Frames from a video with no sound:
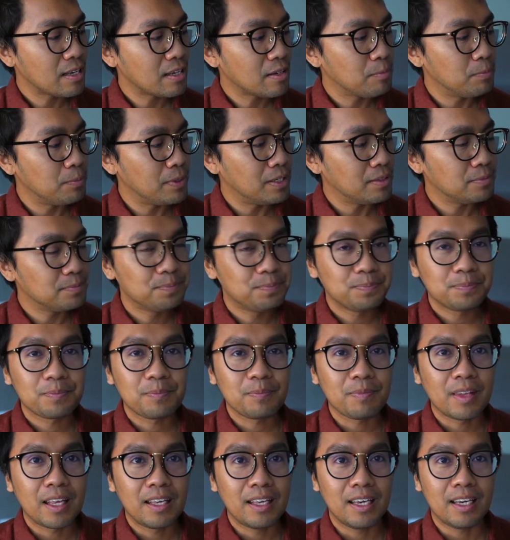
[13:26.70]
But
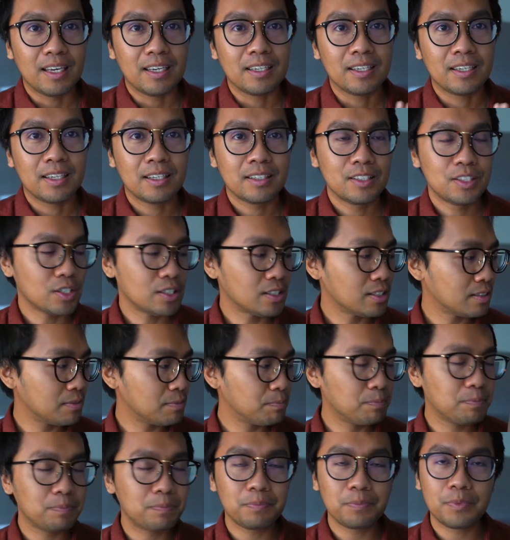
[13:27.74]
yeah, just,
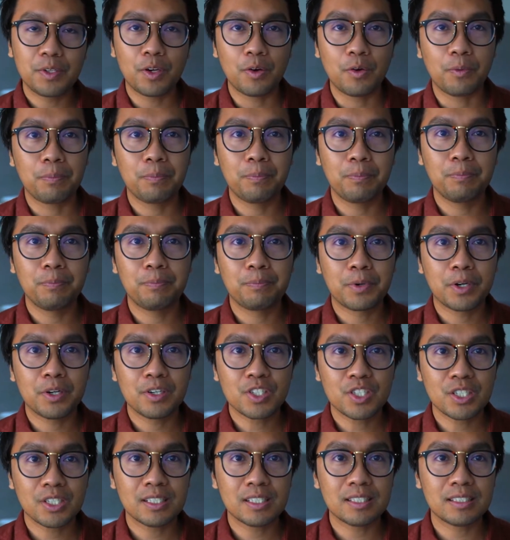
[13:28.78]
you know,
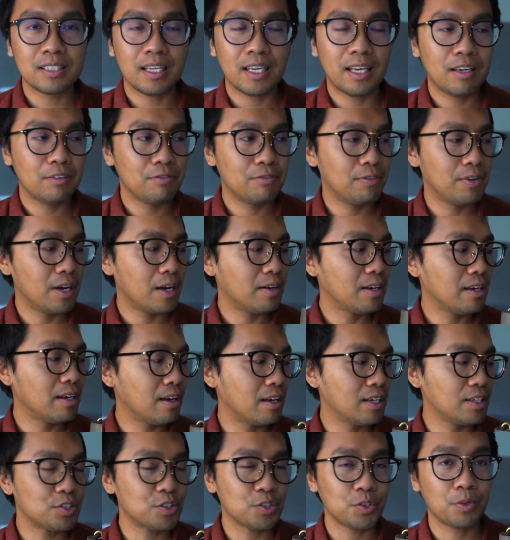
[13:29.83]
purchase a very
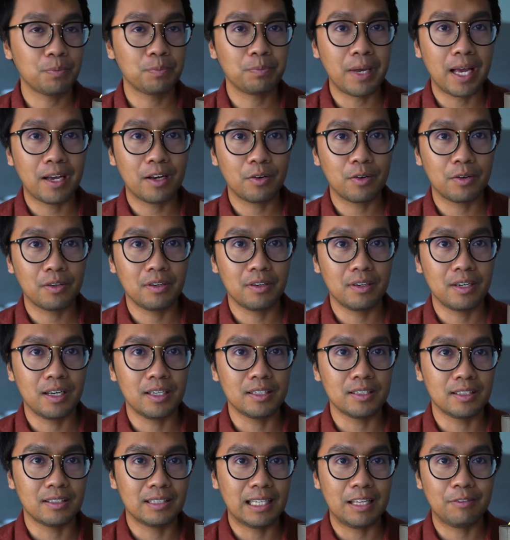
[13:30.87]
nice bag
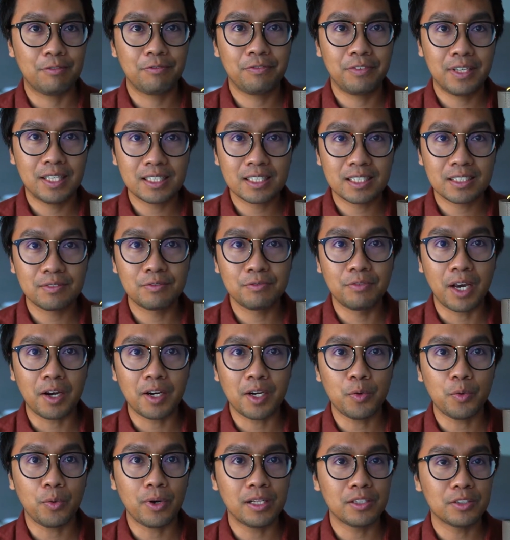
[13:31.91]
organizer that fits
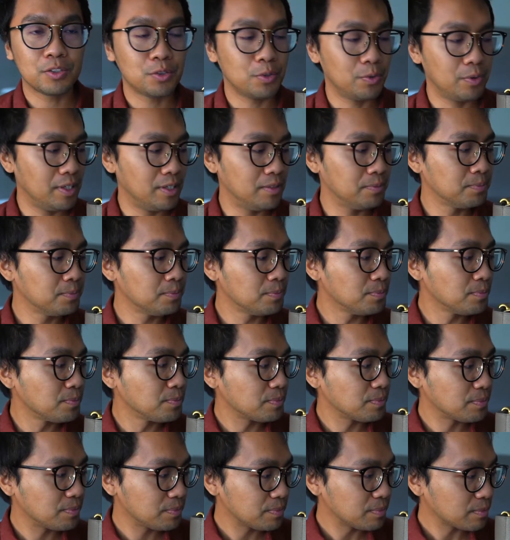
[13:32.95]
very well to it,
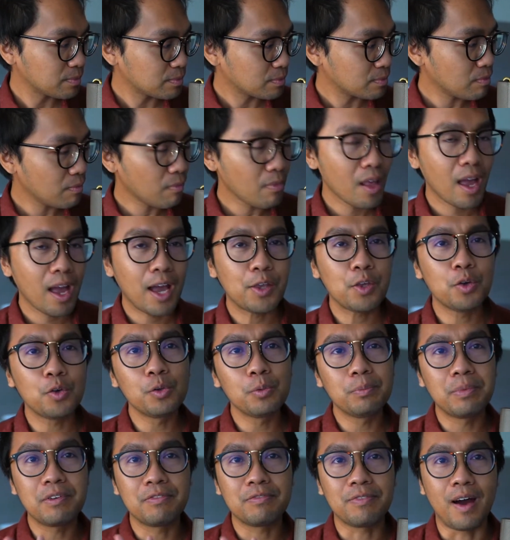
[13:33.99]
and you'll
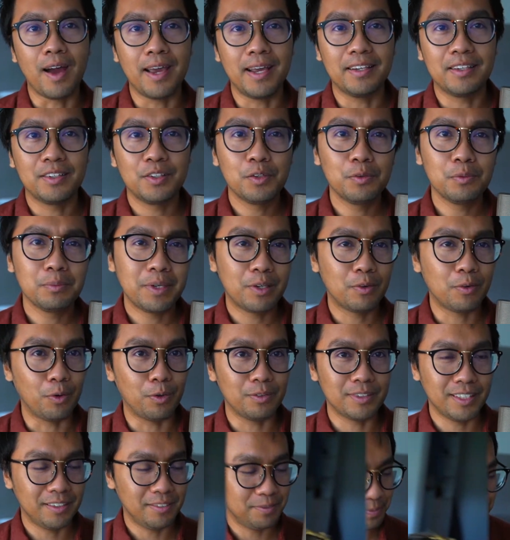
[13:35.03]
be fine. You'll be
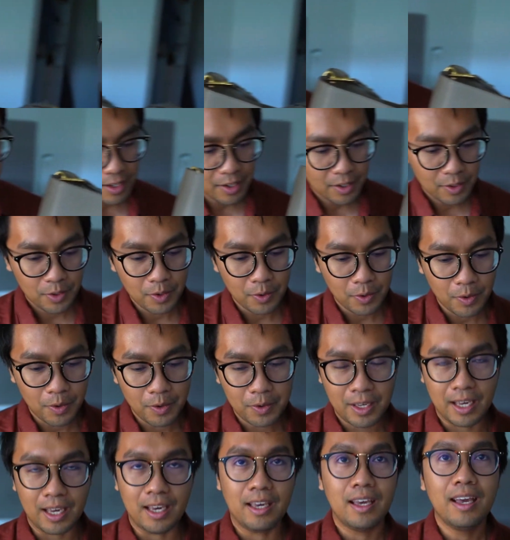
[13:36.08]
golden.
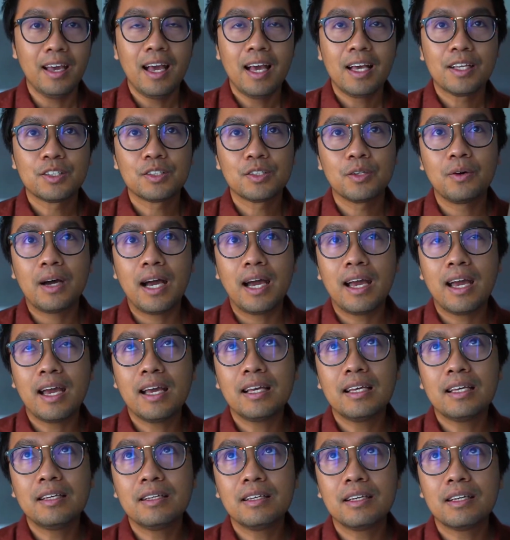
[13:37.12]
Okay, so
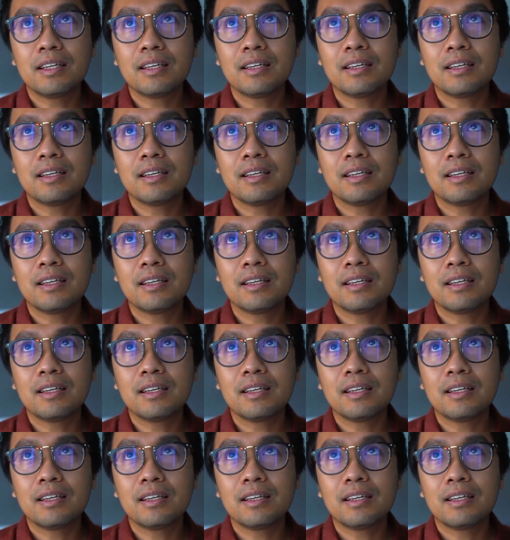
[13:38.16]
I